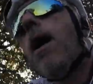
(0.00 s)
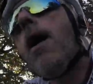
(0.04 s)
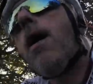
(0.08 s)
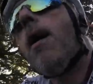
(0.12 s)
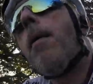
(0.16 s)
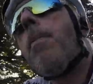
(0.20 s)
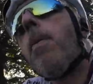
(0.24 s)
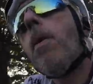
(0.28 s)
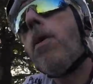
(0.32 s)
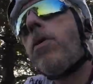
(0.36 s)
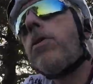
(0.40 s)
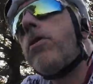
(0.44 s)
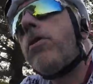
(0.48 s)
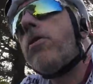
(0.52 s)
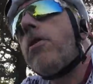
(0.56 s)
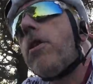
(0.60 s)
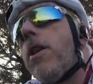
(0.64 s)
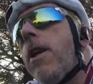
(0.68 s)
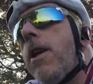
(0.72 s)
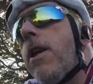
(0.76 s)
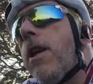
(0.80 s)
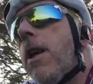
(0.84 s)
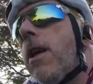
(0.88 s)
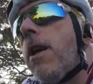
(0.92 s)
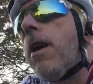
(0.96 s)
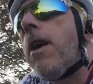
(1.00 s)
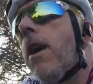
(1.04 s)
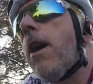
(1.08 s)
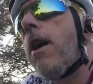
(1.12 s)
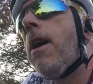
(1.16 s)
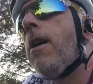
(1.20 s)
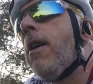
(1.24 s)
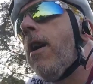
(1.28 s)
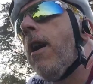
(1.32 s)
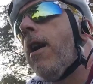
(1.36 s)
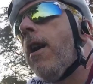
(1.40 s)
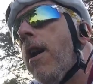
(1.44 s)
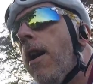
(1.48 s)
up onto the
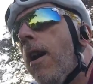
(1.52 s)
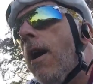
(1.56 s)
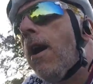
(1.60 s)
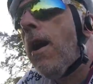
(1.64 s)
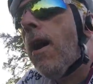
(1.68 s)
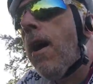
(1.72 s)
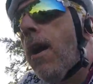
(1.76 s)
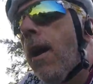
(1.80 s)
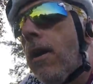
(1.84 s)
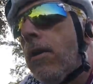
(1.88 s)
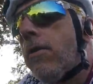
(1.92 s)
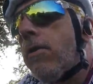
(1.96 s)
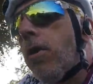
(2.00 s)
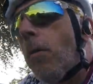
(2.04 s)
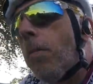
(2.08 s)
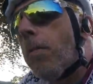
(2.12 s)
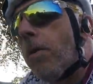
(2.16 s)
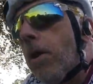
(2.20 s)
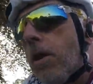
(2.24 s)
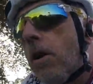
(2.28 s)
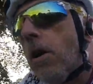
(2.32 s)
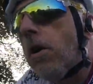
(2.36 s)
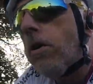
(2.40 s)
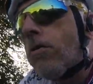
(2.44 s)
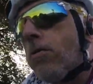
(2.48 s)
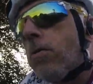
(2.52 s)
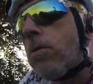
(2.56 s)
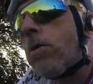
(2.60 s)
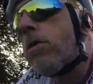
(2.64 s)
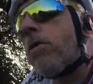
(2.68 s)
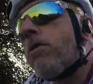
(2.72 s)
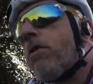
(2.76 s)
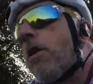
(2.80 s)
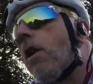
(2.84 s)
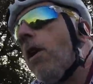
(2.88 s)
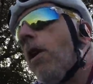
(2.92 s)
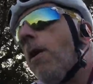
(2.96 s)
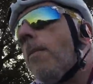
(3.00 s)
top of the Cotswold
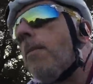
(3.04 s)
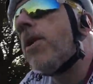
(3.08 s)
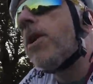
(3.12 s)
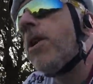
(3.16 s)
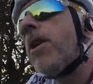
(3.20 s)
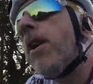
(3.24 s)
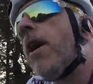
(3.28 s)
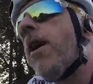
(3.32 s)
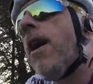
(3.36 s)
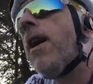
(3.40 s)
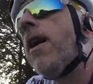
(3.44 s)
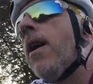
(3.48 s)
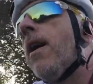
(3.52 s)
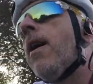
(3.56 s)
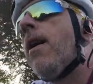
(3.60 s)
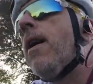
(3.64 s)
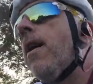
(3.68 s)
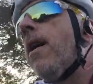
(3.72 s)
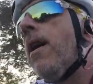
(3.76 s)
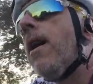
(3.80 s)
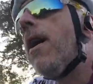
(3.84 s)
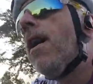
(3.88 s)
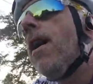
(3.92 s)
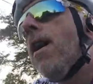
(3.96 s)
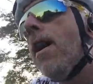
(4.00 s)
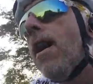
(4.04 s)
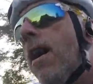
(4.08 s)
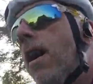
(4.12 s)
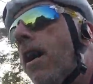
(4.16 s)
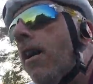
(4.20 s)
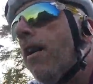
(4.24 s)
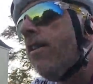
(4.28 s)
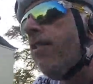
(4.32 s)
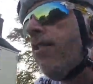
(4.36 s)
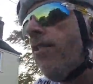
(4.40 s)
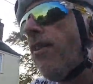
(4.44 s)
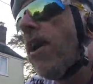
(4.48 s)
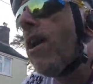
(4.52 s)
Escarpment,
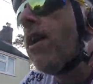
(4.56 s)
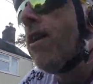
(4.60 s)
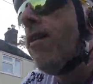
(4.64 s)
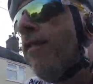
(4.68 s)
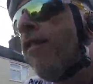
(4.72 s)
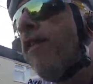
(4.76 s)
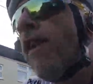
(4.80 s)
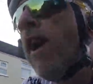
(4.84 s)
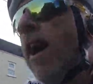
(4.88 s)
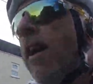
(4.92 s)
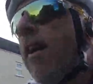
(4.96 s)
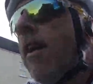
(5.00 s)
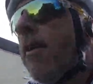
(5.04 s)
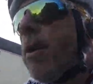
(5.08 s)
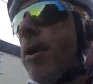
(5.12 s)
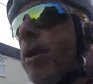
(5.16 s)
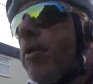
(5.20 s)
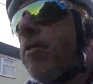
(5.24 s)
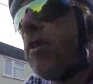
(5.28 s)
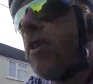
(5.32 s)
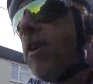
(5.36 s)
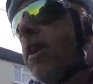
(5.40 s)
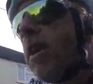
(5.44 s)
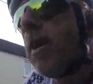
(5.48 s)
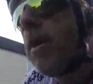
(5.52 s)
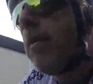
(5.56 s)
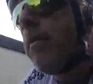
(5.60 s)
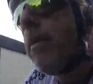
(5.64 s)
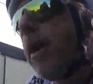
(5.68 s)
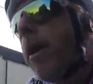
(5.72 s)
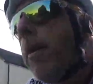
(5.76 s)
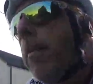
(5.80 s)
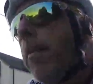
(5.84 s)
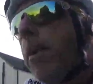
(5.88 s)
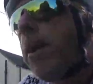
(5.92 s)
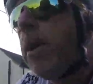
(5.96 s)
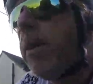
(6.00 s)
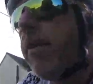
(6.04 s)
and it's really flat. I went to get up
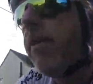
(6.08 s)
there, but